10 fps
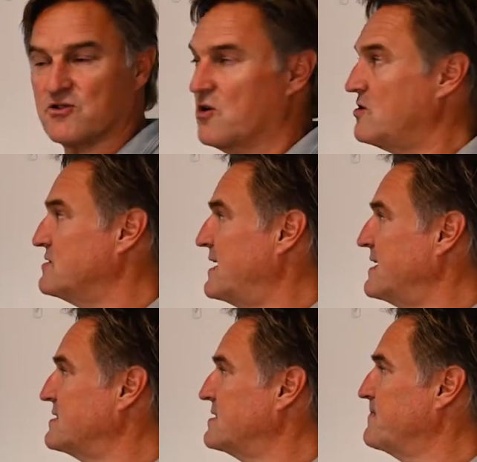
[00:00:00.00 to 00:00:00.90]
or
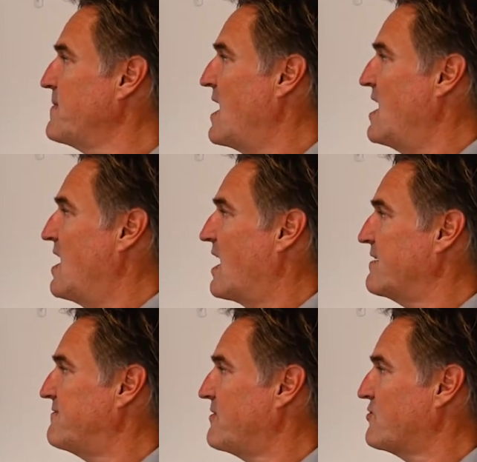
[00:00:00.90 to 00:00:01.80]
contacts. I
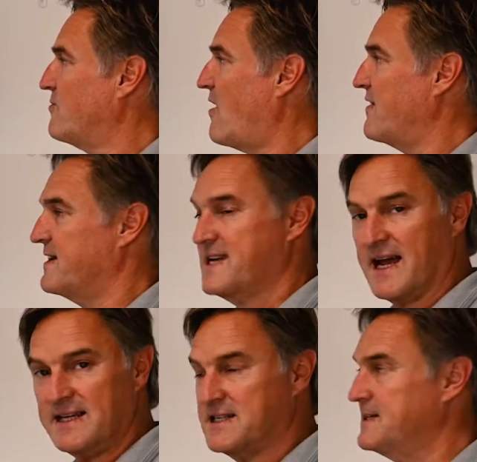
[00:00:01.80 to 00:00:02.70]
can filter by the
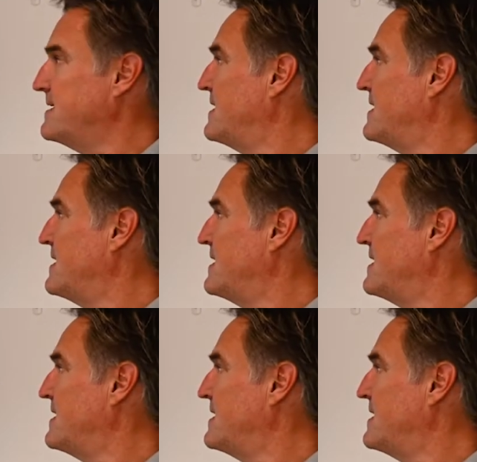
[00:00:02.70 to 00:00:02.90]
date.